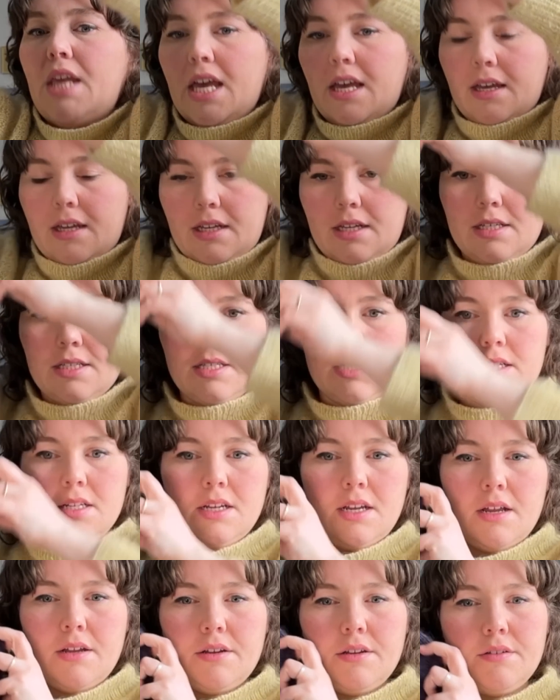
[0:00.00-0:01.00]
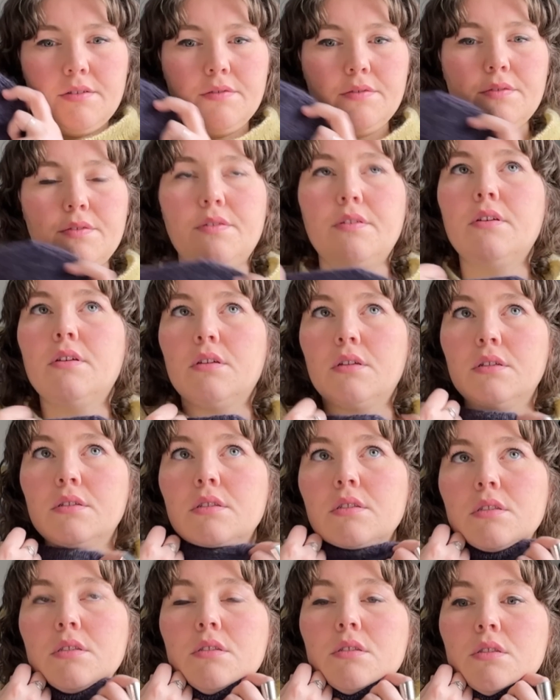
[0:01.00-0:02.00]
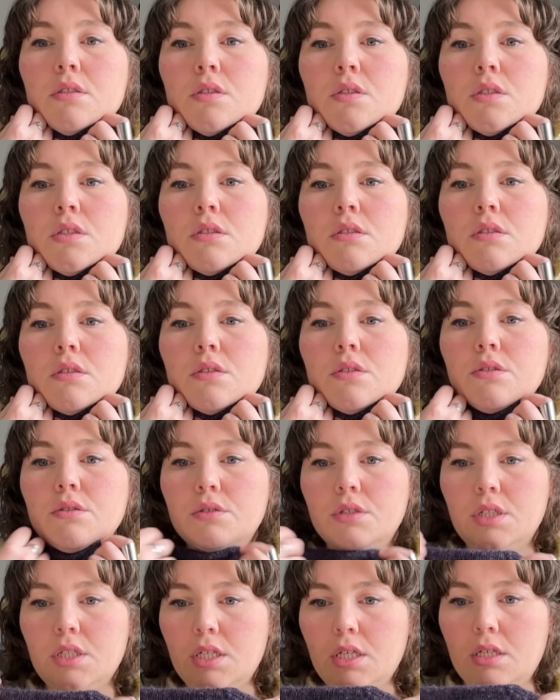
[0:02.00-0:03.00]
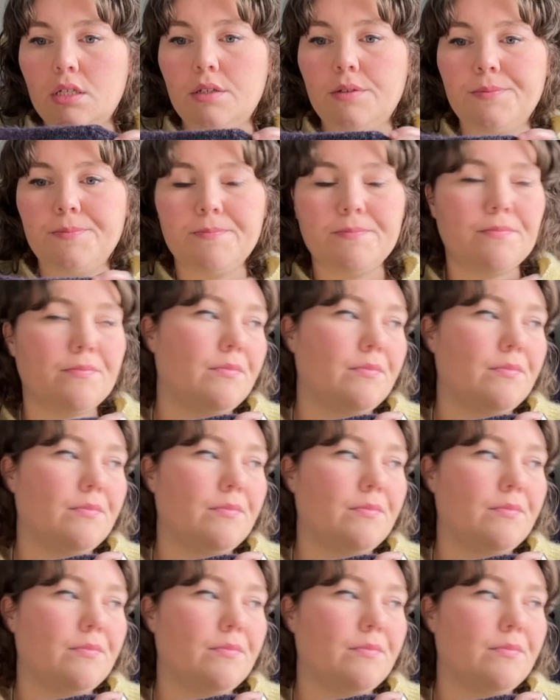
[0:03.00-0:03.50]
and it's knit out of Nutiden.